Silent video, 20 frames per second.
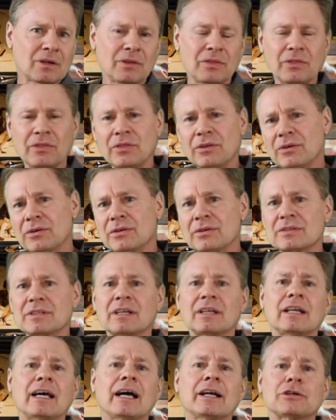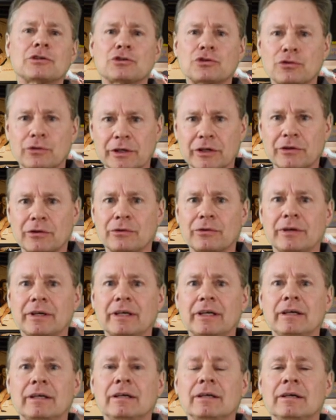there's a lot of
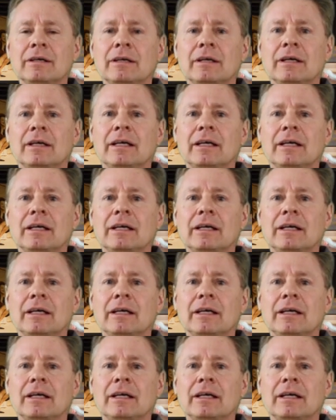trickery